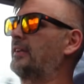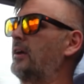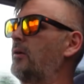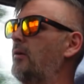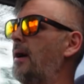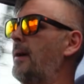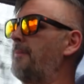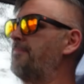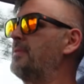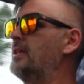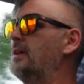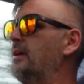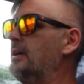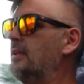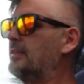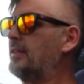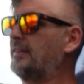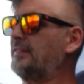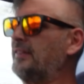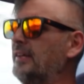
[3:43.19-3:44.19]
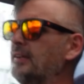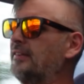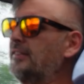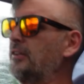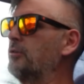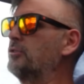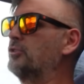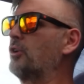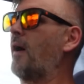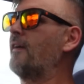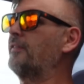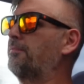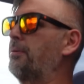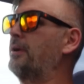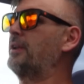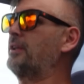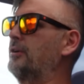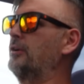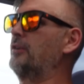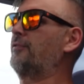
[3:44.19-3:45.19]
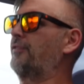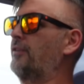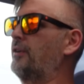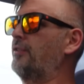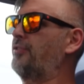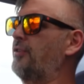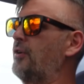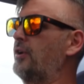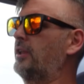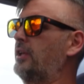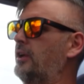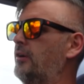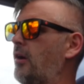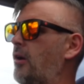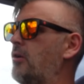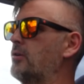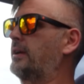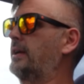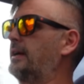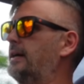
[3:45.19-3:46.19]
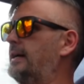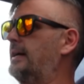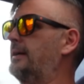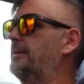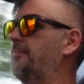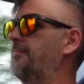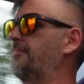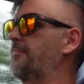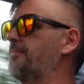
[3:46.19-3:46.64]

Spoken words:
So this thing still drives pretty good for a 30-year-old car.